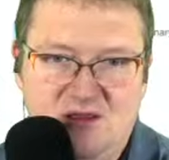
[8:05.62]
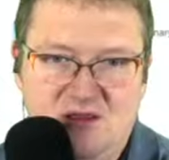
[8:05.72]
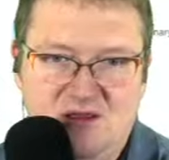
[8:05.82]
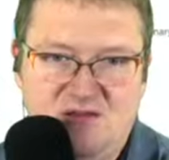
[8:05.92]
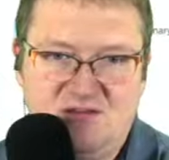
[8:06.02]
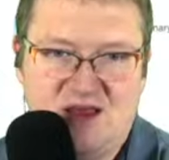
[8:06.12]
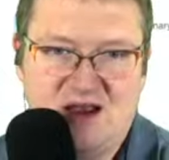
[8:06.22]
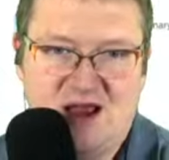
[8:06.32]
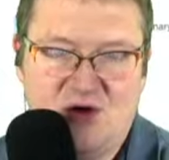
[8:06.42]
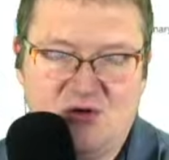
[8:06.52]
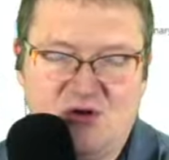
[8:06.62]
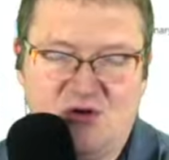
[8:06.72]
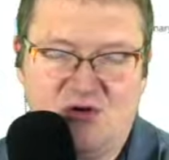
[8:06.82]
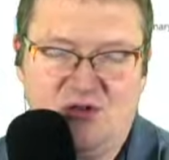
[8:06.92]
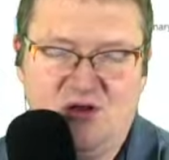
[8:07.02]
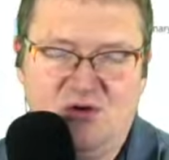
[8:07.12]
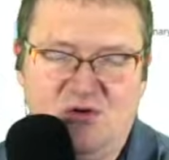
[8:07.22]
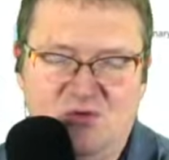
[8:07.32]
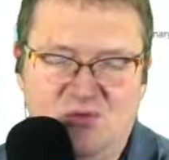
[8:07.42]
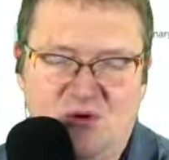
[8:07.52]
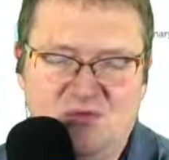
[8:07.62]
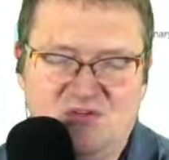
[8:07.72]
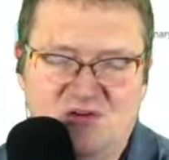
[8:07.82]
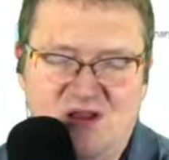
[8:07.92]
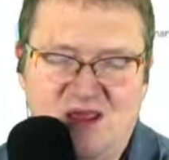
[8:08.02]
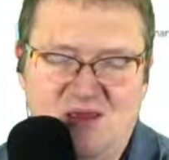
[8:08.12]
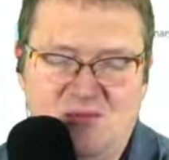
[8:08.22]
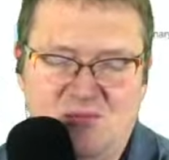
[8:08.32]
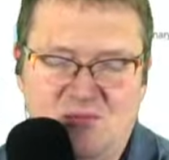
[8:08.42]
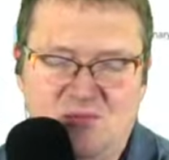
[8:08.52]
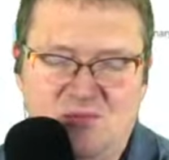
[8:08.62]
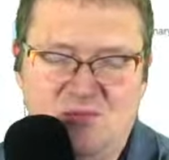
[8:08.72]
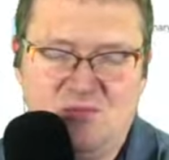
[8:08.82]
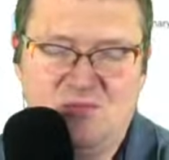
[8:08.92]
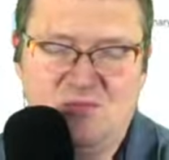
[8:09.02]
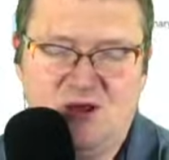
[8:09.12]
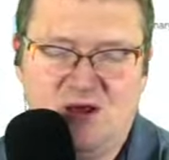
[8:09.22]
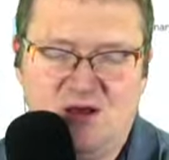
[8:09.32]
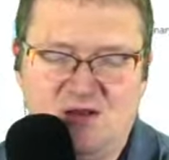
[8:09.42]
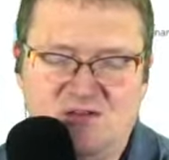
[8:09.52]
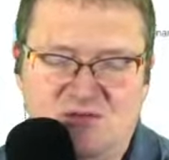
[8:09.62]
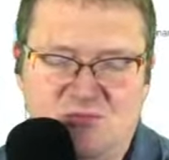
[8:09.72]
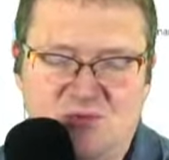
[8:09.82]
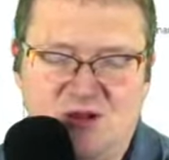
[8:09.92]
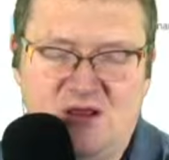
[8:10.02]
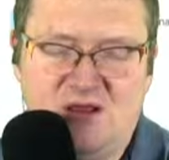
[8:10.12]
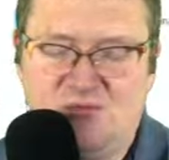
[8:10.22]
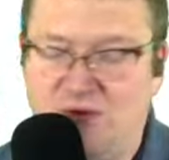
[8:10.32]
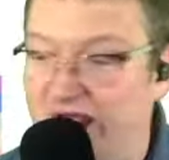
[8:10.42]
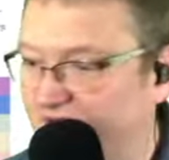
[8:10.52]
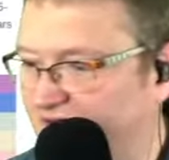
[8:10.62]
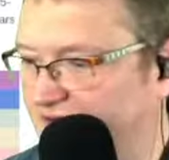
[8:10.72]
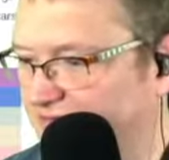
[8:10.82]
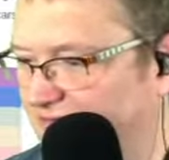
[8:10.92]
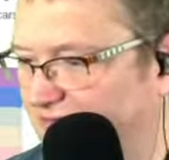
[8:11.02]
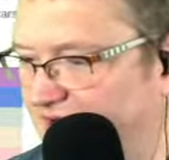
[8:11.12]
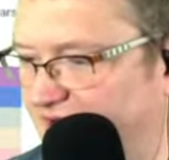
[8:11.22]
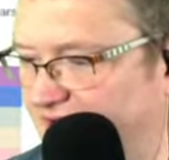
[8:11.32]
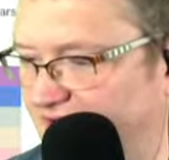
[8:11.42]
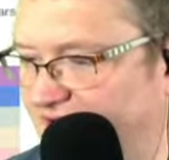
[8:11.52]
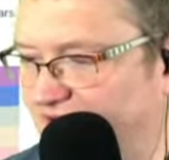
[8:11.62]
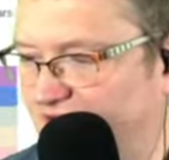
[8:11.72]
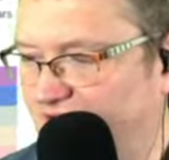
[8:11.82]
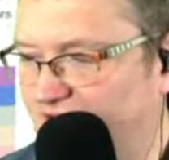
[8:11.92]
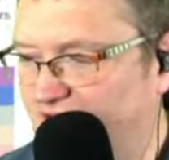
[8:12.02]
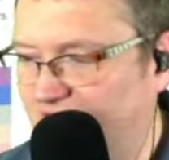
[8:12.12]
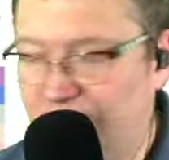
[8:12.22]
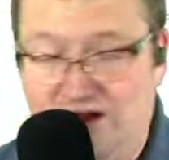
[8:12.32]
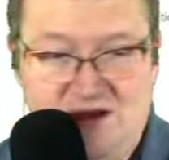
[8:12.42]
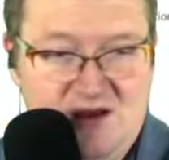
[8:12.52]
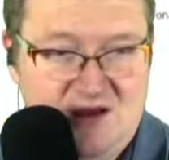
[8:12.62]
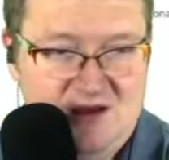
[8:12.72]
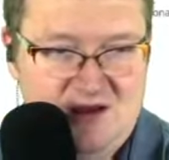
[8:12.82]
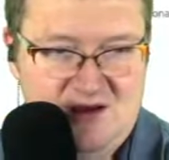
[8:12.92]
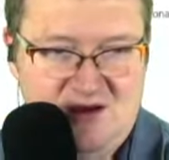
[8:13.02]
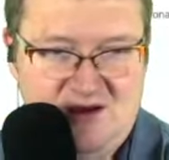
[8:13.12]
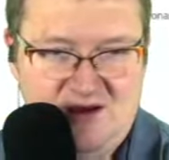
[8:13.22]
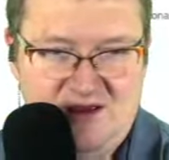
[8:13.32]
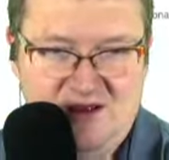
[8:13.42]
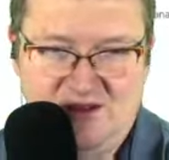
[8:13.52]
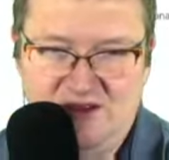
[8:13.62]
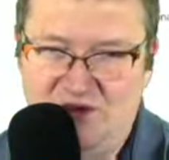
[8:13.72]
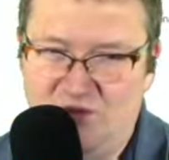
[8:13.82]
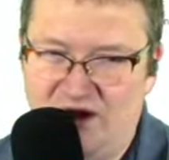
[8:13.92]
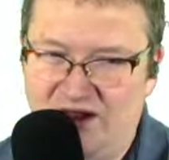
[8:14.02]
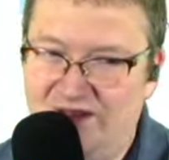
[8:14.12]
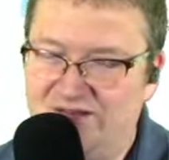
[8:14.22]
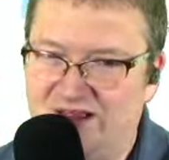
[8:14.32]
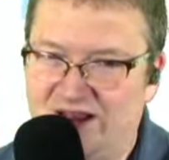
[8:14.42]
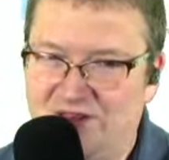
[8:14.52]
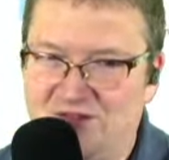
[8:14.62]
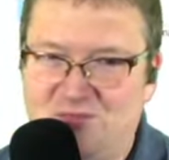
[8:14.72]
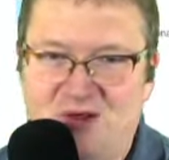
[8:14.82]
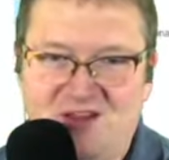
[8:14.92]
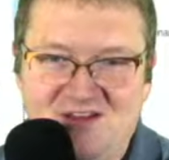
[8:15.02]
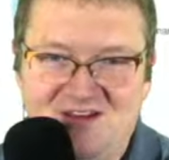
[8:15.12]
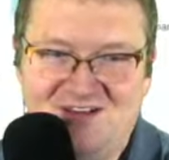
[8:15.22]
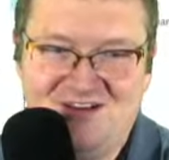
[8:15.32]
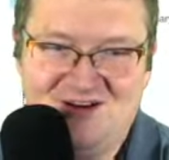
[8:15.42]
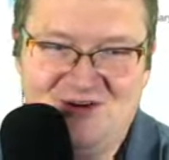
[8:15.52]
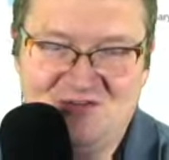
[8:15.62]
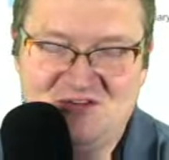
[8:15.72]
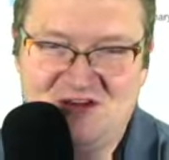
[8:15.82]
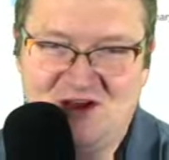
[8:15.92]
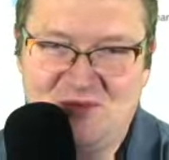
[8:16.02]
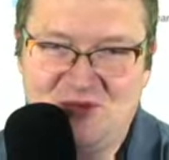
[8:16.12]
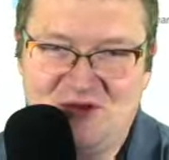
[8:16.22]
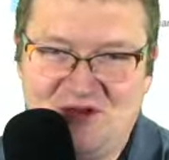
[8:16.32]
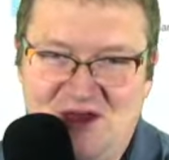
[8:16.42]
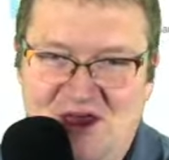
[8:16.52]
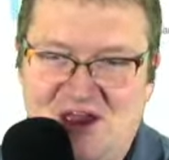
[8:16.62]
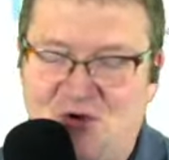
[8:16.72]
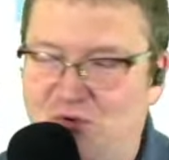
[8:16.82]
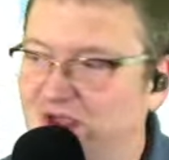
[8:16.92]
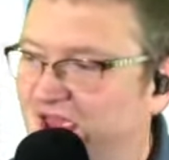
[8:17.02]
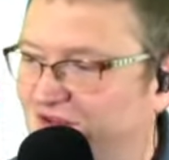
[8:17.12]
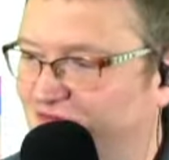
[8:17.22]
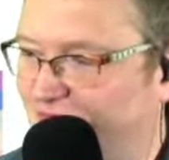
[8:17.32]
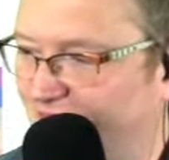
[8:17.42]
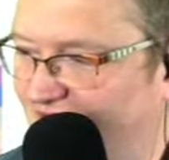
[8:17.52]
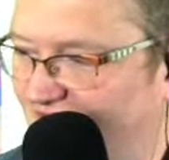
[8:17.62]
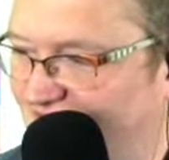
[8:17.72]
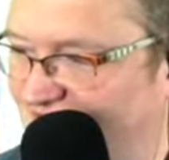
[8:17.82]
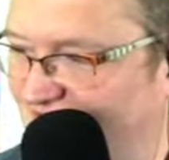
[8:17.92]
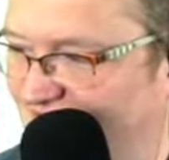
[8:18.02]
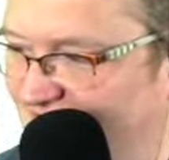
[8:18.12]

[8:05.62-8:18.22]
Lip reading: Inside out girl. Oh, what was her name? Is it Riley? Riley. R-I-L-E-Y? Is that how they spelled it? I don't know. I've seen a couple of creative spellings.